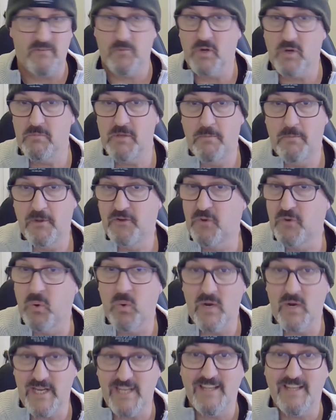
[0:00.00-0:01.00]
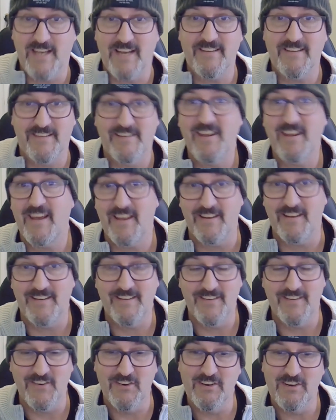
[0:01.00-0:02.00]
probably between that set,
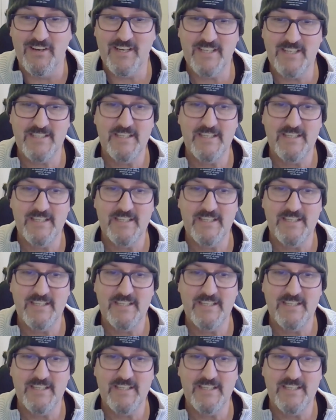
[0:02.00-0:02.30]
all right?